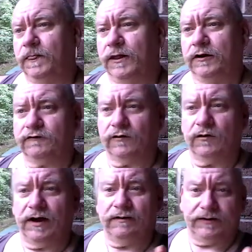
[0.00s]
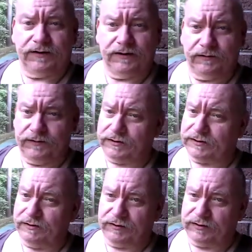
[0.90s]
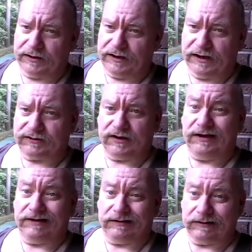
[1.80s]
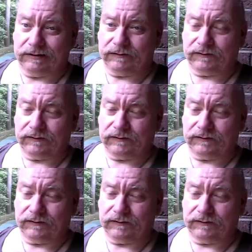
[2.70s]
And there's no guarantee in the wintertime you're going to catch anything.